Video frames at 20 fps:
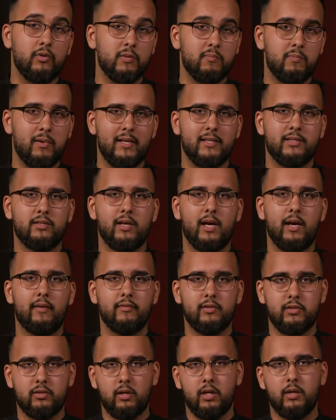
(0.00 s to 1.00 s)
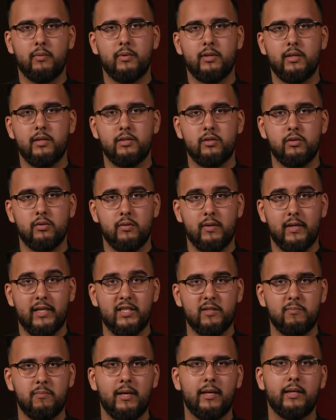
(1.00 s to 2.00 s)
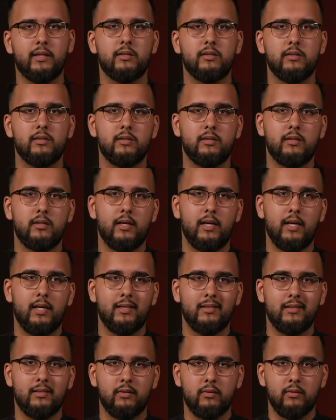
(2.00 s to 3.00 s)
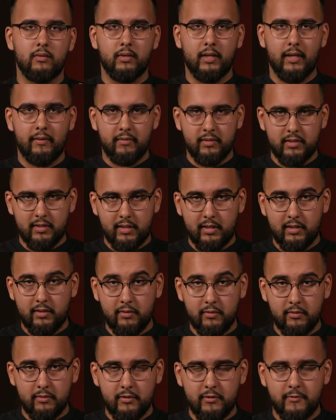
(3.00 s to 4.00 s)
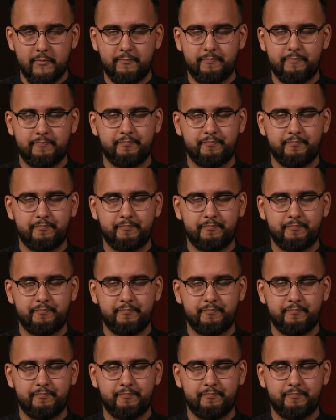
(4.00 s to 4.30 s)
was blessed to have a scholar with us who explained and you know gave us details